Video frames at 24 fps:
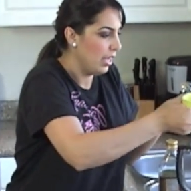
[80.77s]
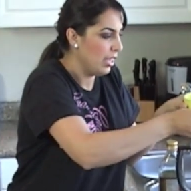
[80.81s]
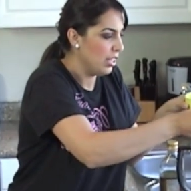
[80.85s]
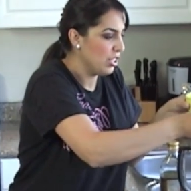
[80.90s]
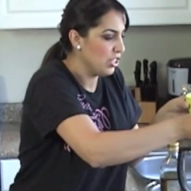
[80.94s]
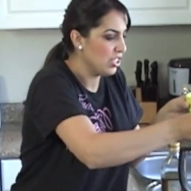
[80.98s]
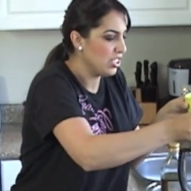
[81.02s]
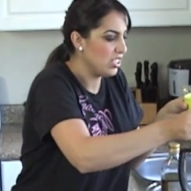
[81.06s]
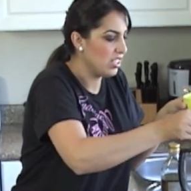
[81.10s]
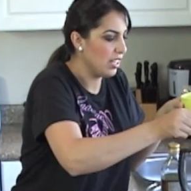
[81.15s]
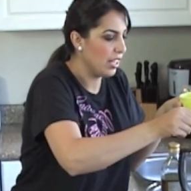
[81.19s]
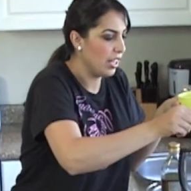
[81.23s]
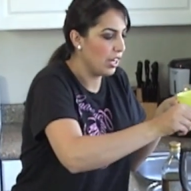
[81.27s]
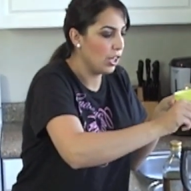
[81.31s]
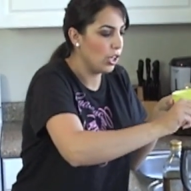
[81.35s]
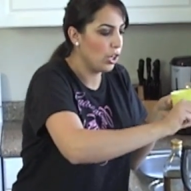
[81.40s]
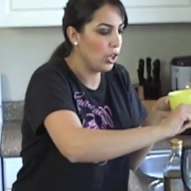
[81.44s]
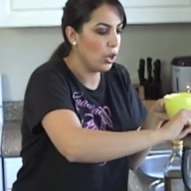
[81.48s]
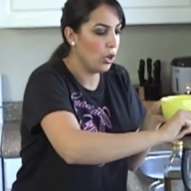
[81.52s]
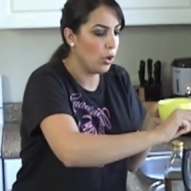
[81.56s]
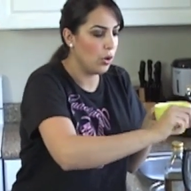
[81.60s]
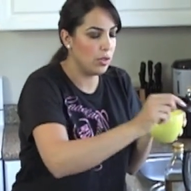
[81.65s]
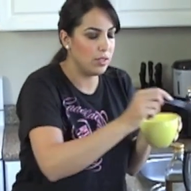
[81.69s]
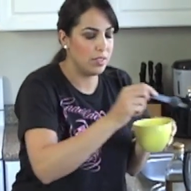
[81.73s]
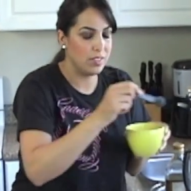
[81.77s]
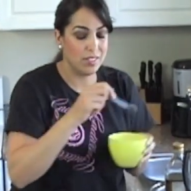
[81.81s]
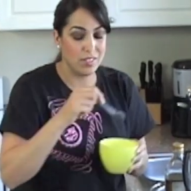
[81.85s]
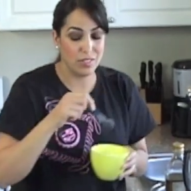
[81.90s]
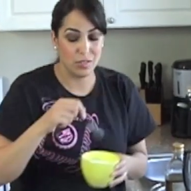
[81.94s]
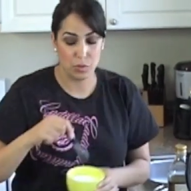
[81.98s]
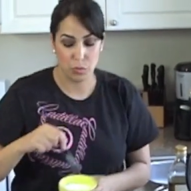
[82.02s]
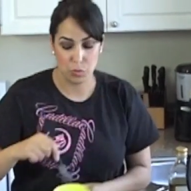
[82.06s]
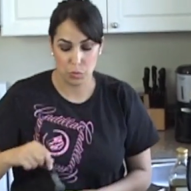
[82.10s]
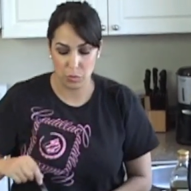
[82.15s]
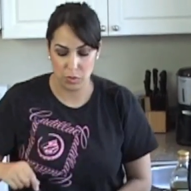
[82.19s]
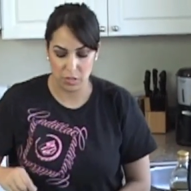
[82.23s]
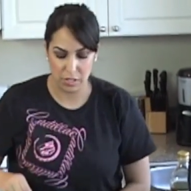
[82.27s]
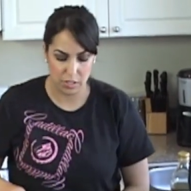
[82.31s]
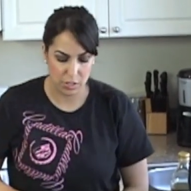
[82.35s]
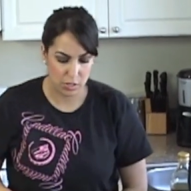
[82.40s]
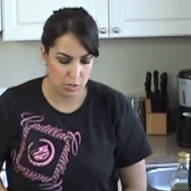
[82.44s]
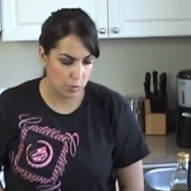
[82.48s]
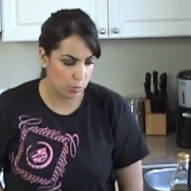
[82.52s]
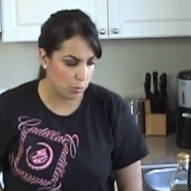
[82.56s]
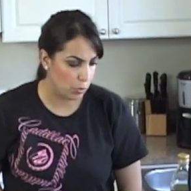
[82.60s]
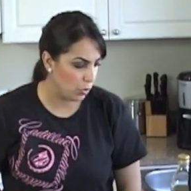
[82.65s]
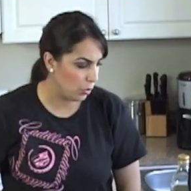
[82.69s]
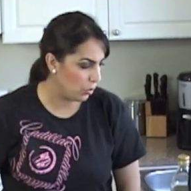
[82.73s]
and just let it go until it's really
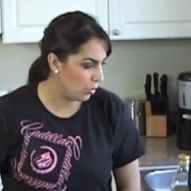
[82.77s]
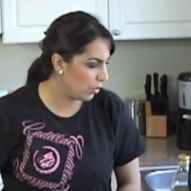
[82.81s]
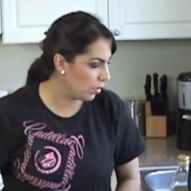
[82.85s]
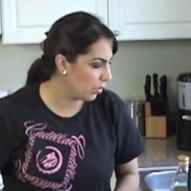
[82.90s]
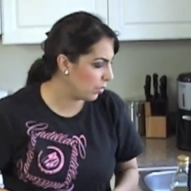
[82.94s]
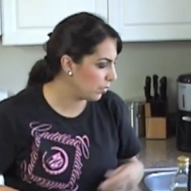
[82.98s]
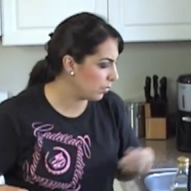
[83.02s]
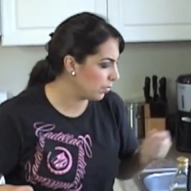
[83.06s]
smooth.